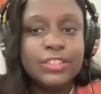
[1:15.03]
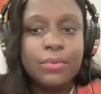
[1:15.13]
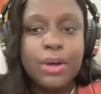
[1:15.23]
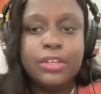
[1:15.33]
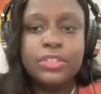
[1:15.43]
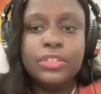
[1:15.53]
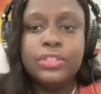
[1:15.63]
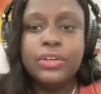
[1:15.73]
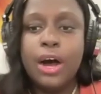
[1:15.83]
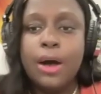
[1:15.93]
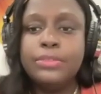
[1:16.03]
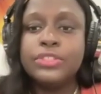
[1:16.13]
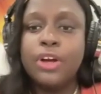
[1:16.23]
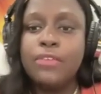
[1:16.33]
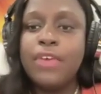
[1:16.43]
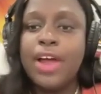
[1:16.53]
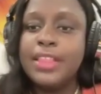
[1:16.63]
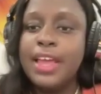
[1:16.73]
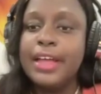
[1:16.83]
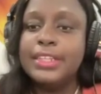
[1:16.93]
So why don't you start right
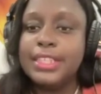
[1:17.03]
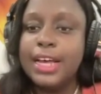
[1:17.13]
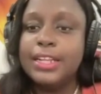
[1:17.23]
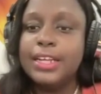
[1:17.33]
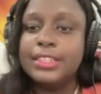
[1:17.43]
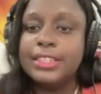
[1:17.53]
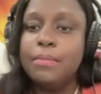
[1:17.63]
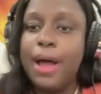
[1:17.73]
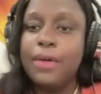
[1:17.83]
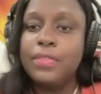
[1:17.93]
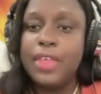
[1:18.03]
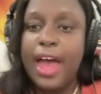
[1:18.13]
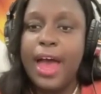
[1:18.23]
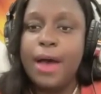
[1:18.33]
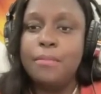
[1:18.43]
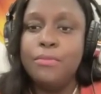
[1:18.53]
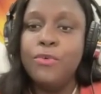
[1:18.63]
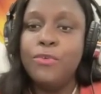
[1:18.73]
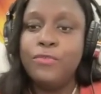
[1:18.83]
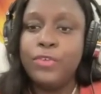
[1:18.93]
there and tell us about that
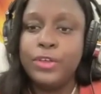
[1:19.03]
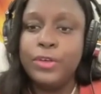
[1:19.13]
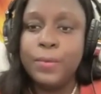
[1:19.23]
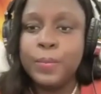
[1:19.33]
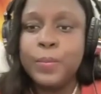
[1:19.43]
move for you?